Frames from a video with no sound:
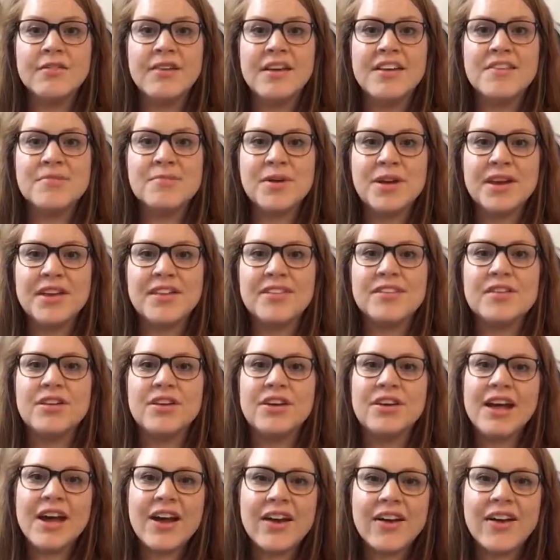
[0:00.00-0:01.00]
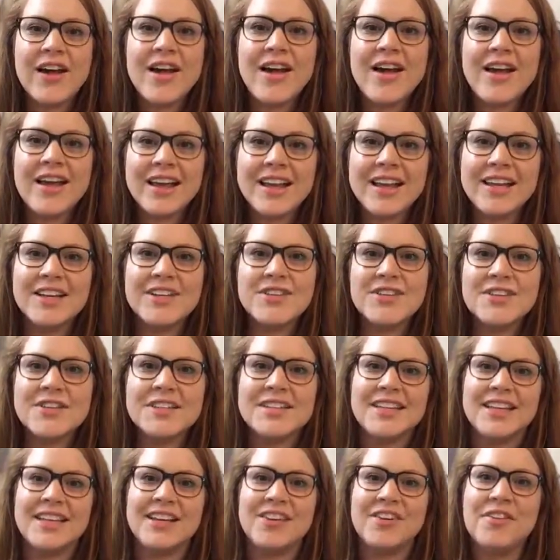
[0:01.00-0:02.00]
Facebook can slow you down. Huh,
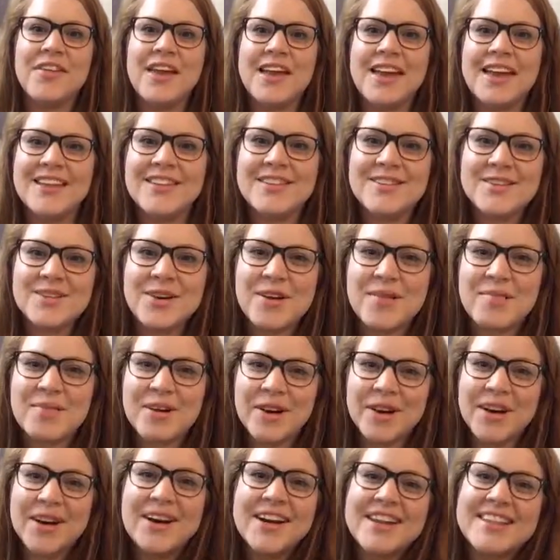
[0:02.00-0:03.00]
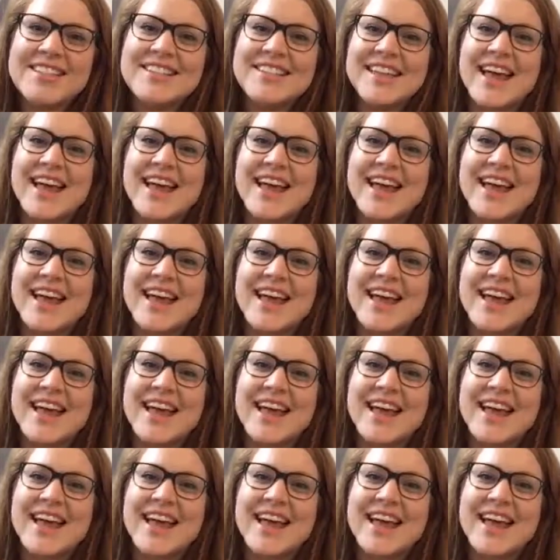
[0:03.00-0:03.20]
interesting. You like Instagram in a hurry.